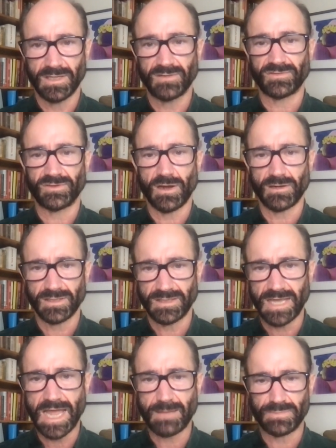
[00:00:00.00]
that's starting
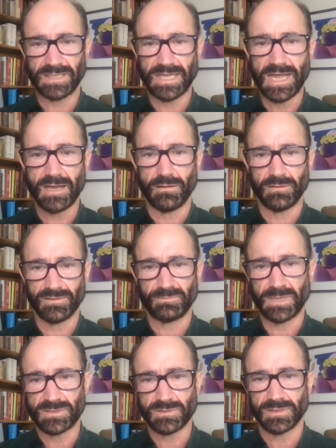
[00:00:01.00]
to happen now,
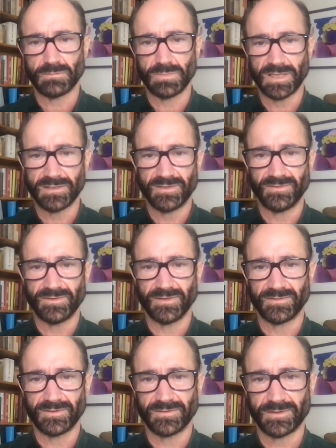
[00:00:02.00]
especially on the blood
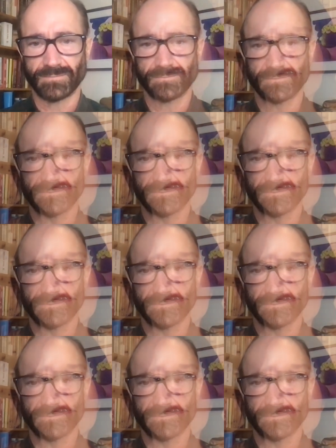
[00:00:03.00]
diseases.